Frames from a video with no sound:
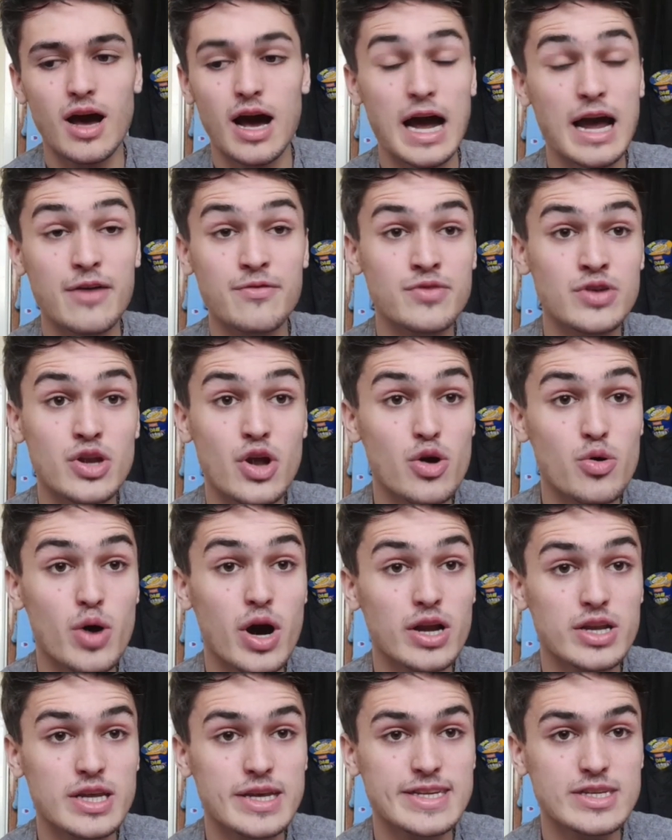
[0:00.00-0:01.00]
I have no
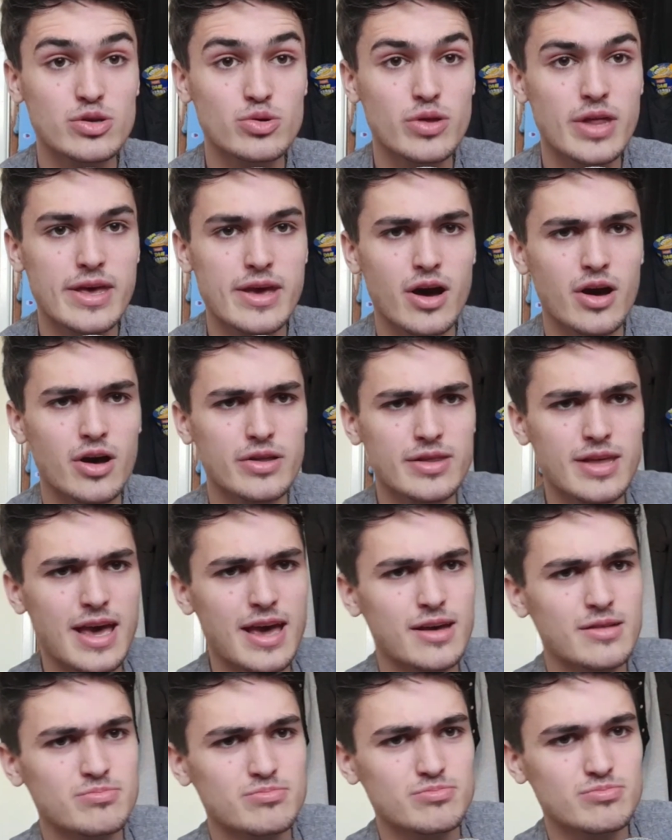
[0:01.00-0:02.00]
idea who they are.
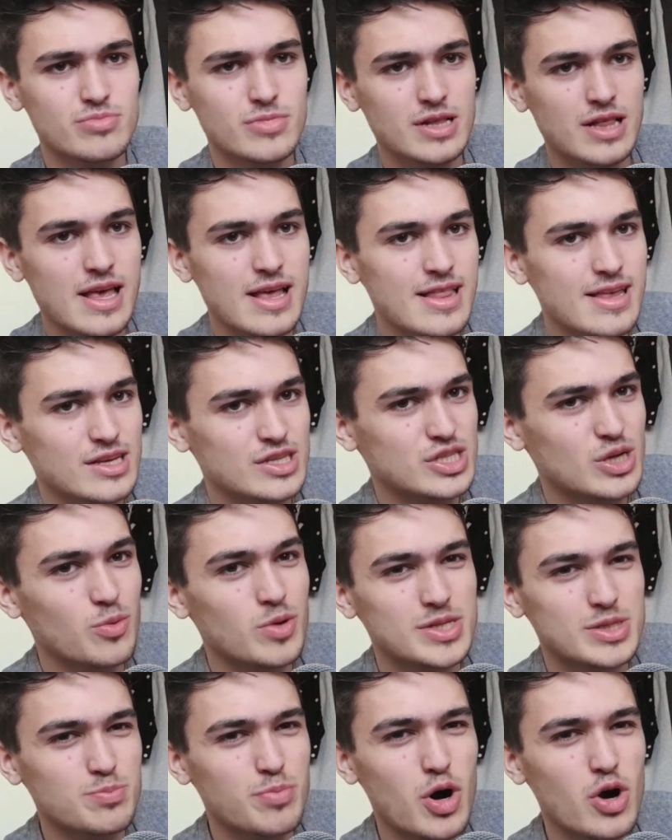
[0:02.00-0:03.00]
They're clearly in
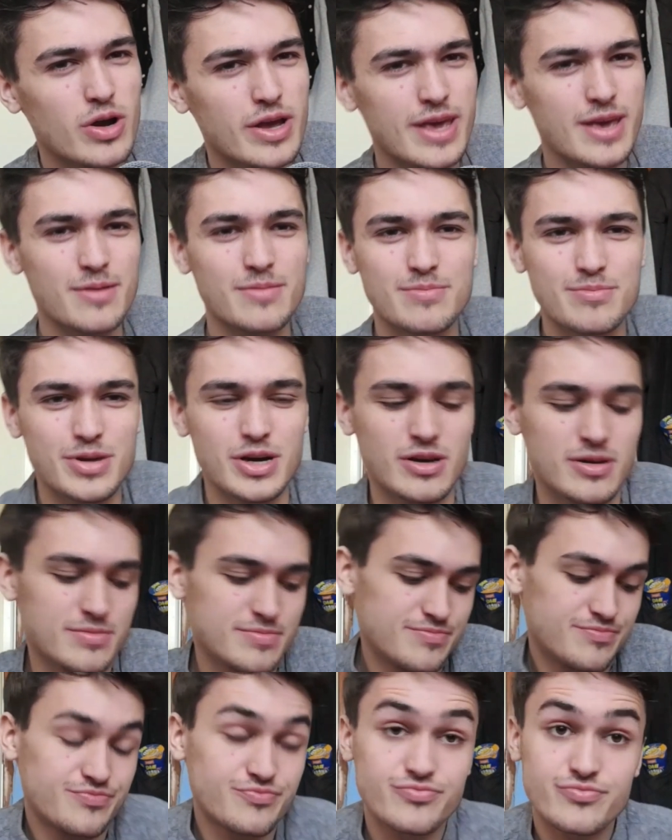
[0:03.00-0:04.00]
someone's pocket, but
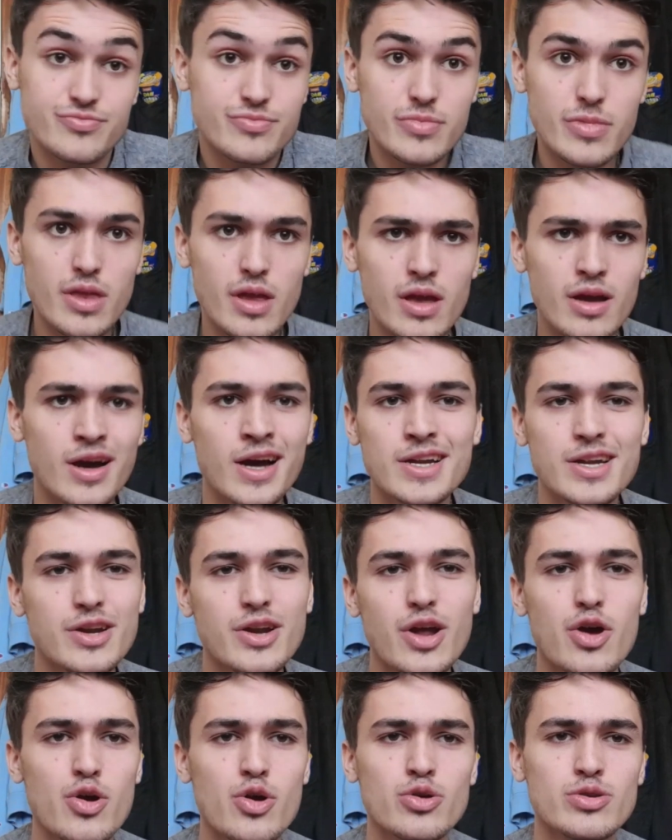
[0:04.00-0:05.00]
I don't
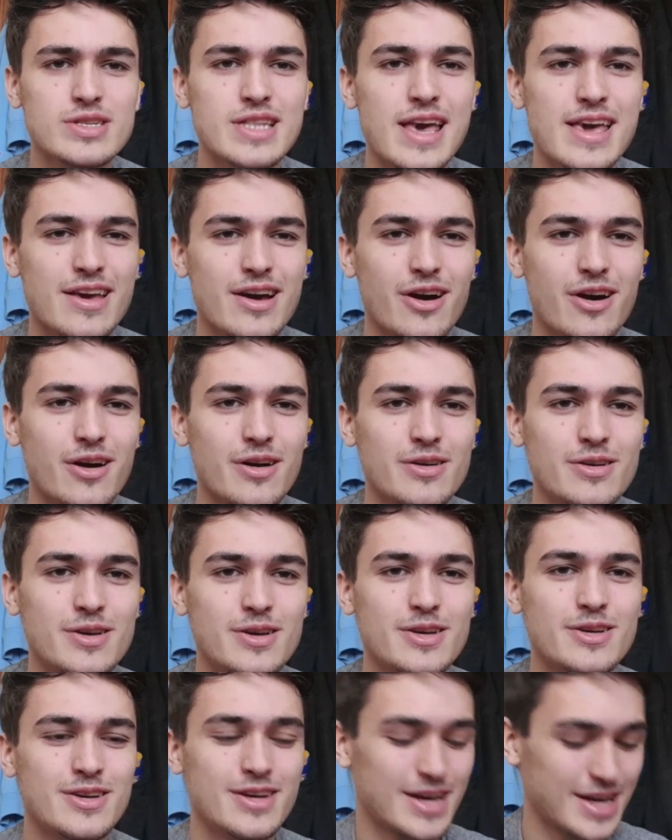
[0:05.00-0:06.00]
know whose they are.